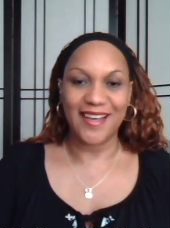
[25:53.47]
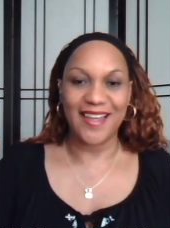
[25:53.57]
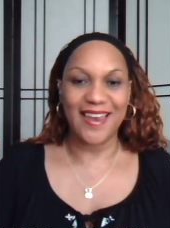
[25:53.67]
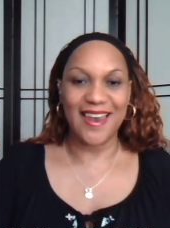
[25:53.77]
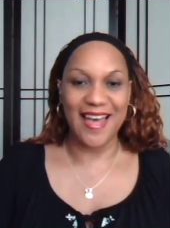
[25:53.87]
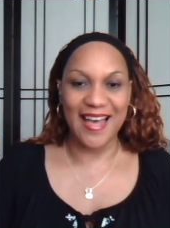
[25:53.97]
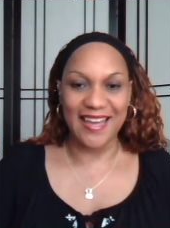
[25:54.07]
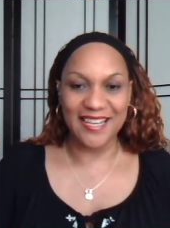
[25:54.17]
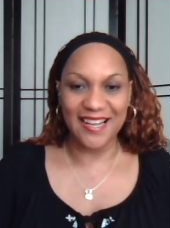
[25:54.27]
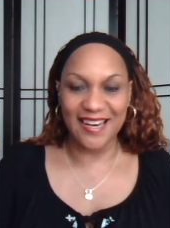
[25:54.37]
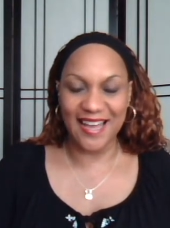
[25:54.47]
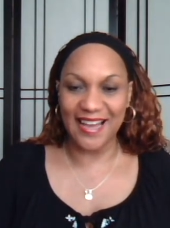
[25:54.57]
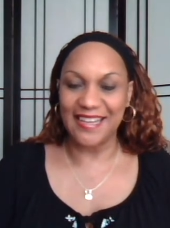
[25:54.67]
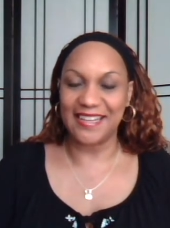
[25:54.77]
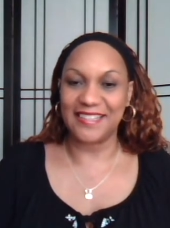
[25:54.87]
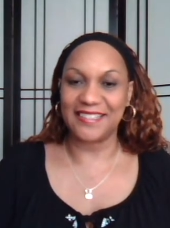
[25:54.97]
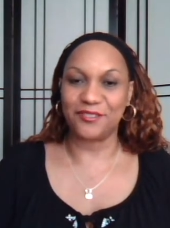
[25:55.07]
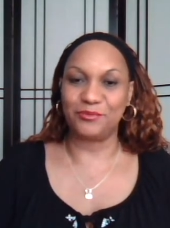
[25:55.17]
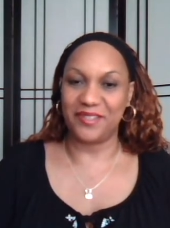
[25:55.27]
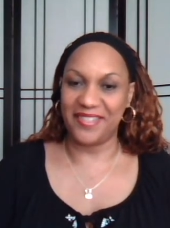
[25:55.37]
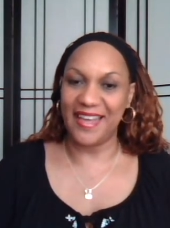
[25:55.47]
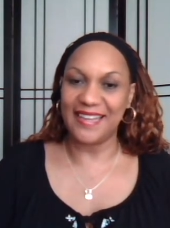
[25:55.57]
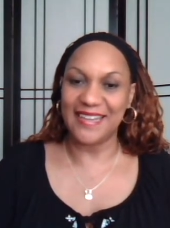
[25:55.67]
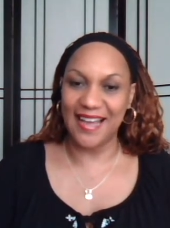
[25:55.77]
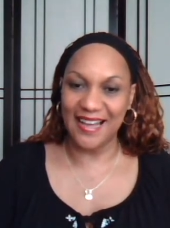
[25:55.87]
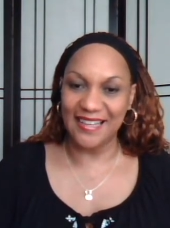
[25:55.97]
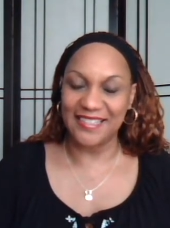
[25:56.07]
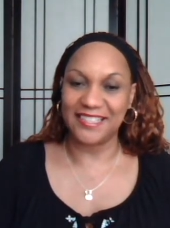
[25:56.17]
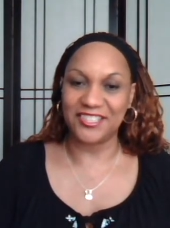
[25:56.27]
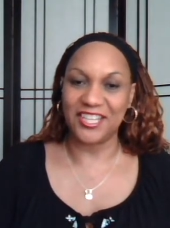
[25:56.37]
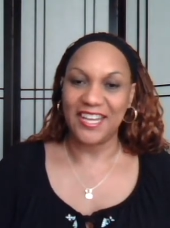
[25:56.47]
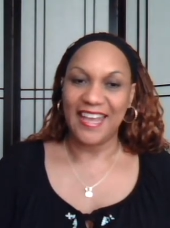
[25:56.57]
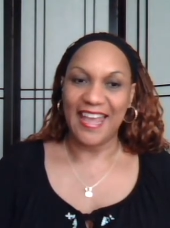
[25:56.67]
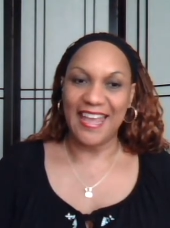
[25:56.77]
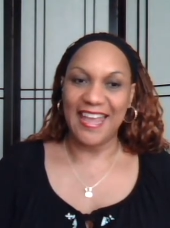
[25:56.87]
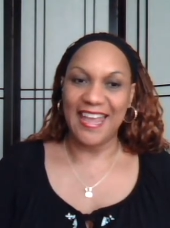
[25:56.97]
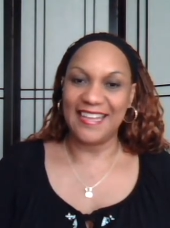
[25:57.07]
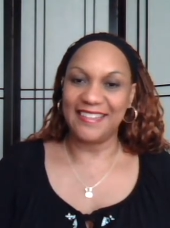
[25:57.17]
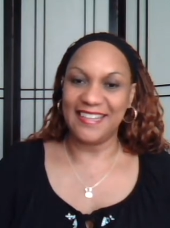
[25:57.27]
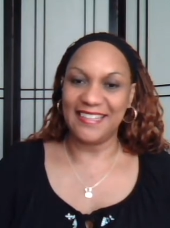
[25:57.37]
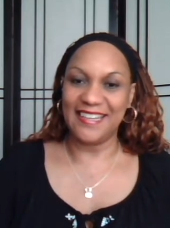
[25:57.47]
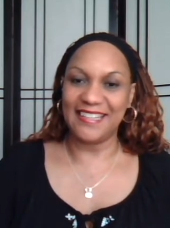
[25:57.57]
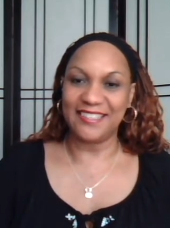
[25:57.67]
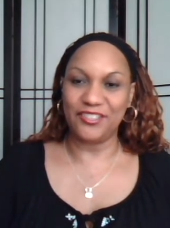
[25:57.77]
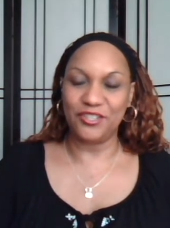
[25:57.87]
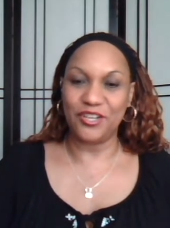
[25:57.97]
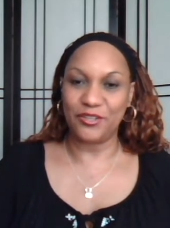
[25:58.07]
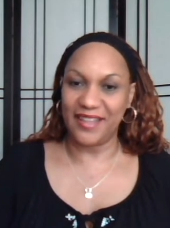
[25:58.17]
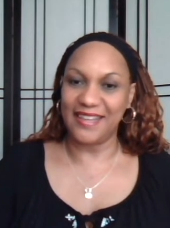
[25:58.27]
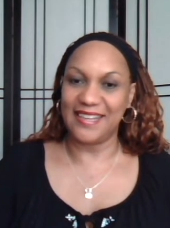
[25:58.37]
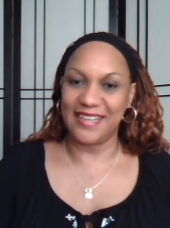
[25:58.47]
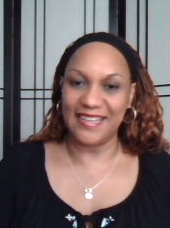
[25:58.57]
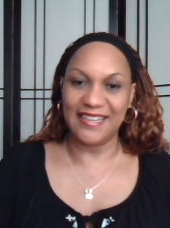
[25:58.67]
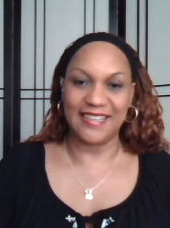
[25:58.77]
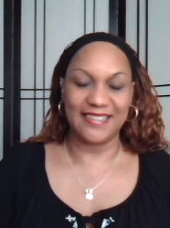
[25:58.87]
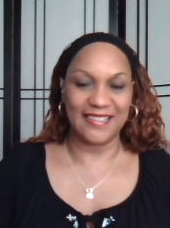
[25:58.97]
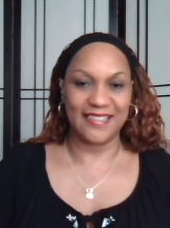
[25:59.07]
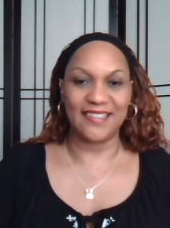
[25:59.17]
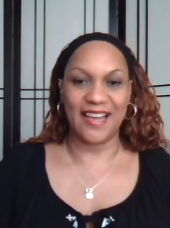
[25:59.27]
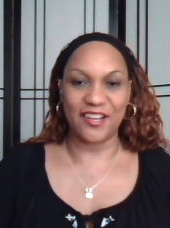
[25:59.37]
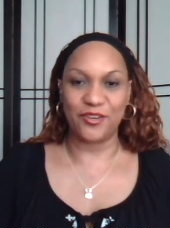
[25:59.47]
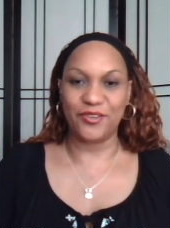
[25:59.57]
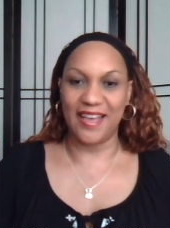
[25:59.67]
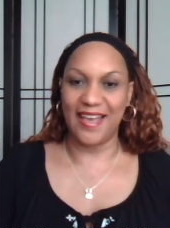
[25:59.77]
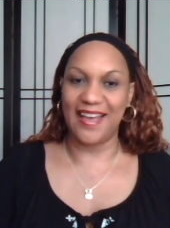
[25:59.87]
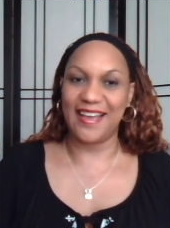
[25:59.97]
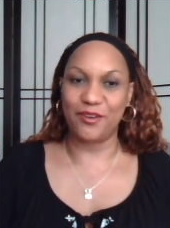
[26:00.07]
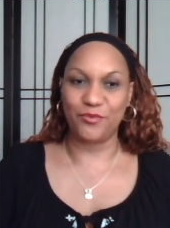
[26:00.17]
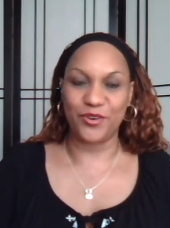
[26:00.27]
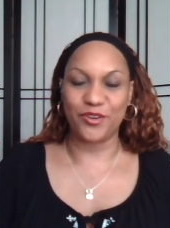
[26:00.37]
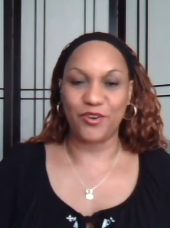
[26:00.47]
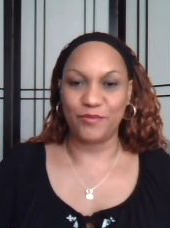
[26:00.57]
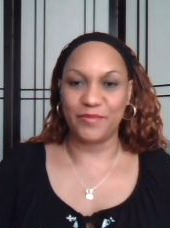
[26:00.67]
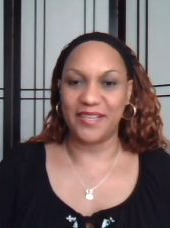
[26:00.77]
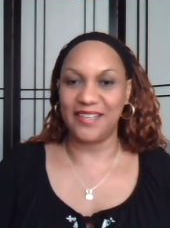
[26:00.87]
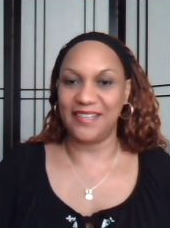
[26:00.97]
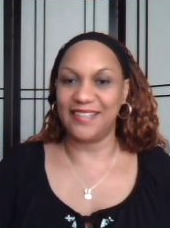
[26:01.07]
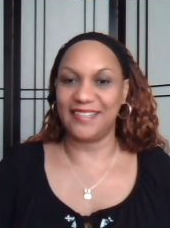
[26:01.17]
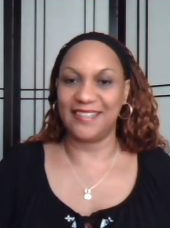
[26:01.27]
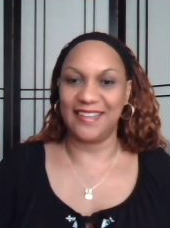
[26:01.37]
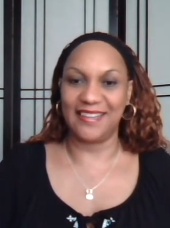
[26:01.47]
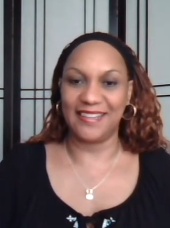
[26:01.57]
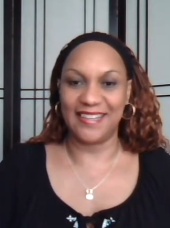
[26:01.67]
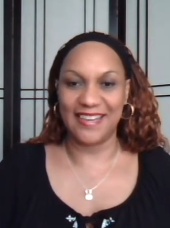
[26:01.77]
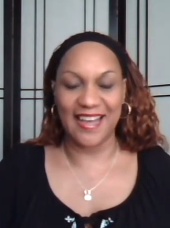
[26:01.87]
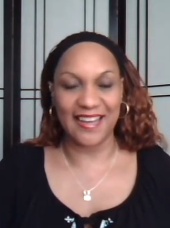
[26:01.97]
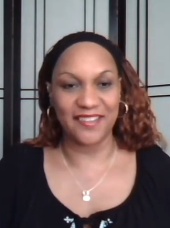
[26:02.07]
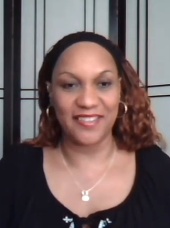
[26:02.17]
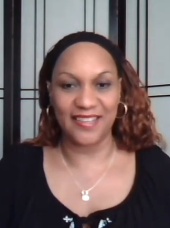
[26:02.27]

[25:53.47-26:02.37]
a lot of clients with that knowledge. And then they get it, and they're like, okay, I got to work on me and get out of